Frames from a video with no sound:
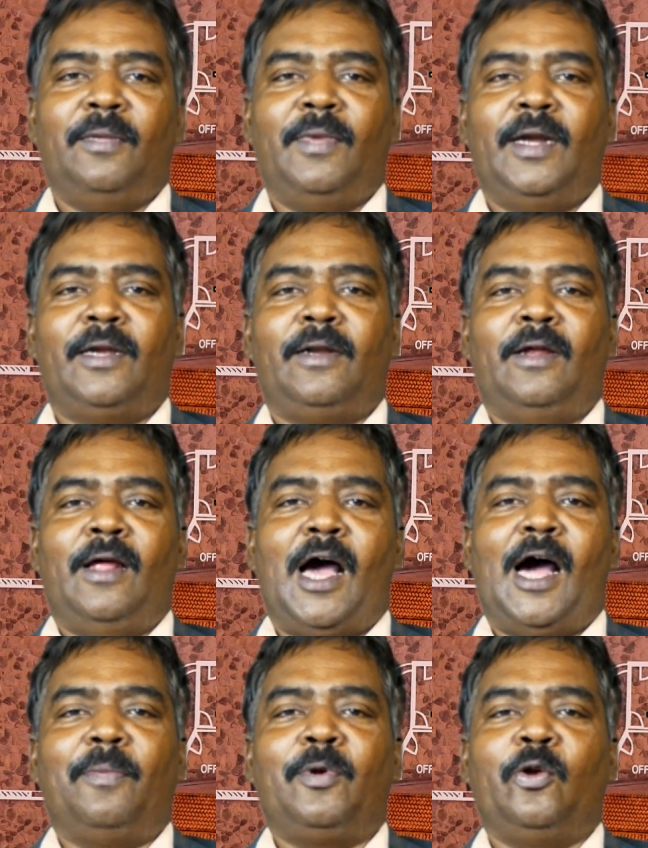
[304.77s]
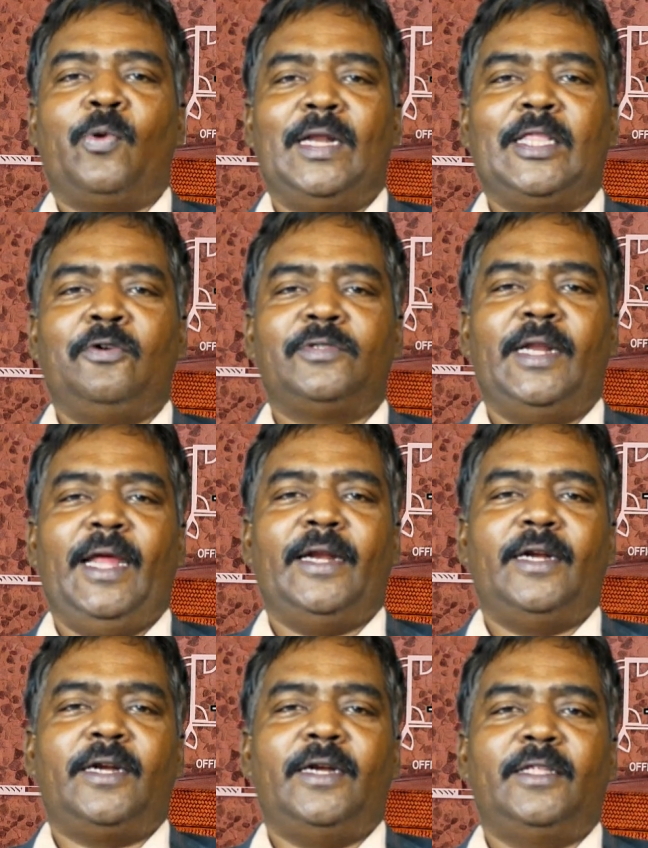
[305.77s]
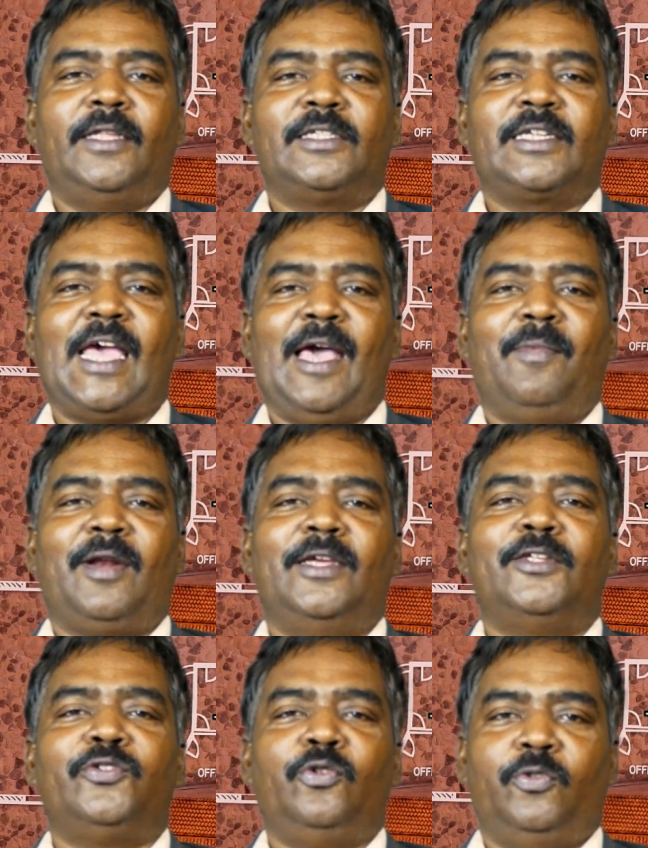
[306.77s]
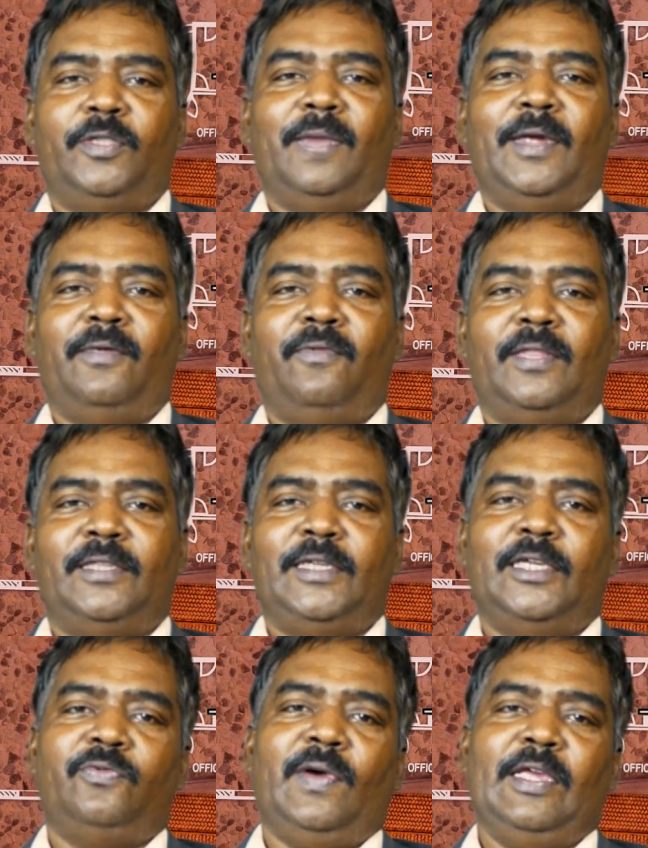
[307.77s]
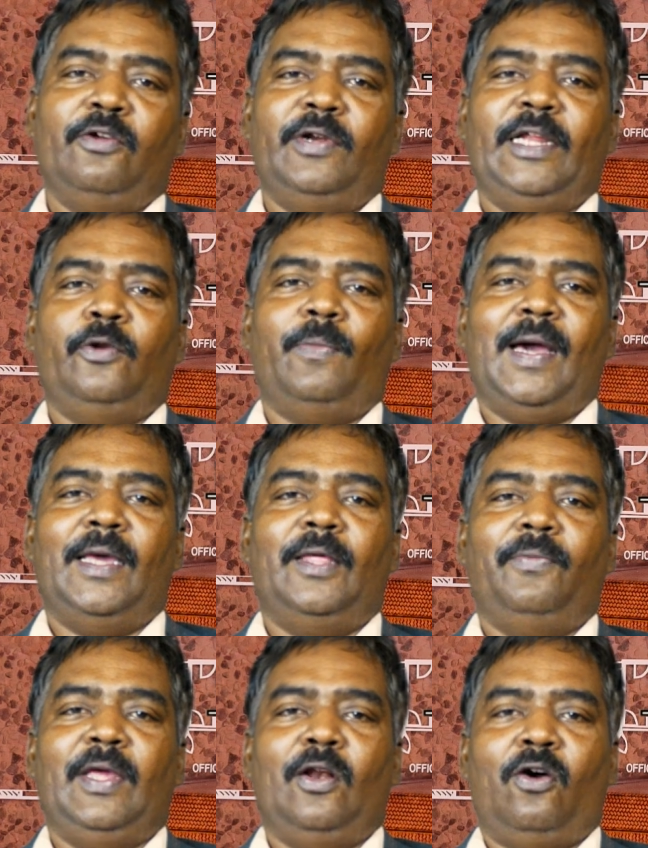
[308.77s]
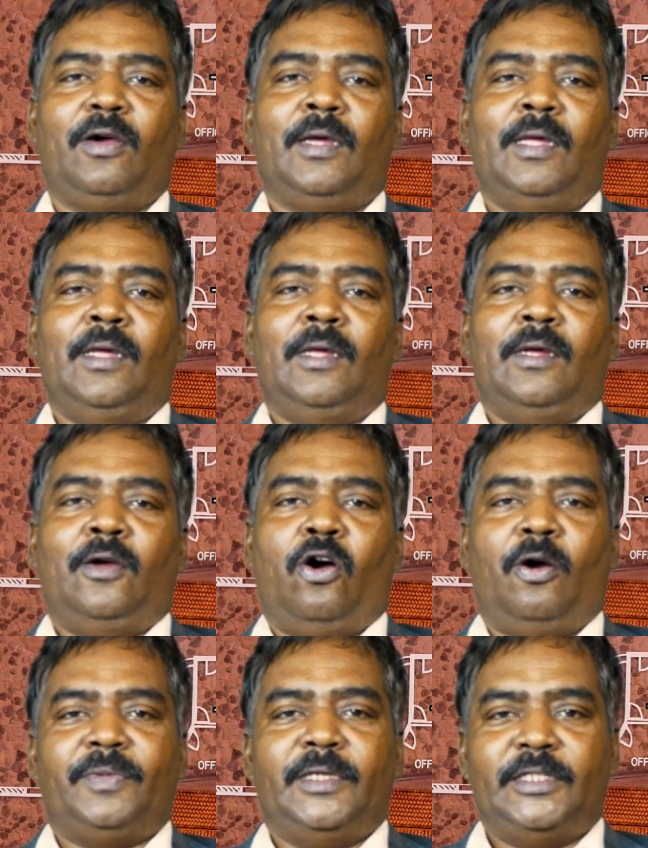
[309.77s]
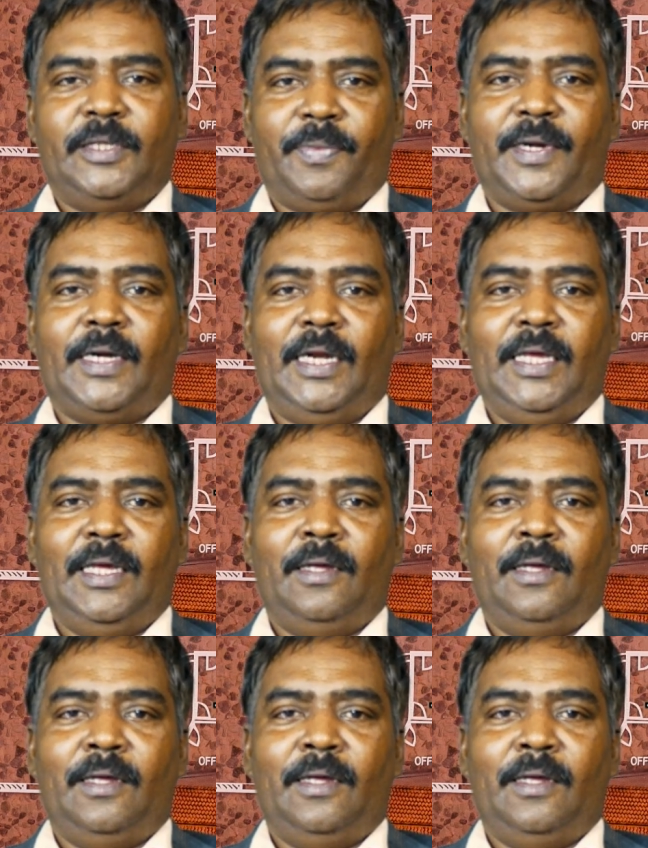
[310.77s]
but up to 12,800, this camera is usable. For the GH5, you need to buy the V-Log option separately.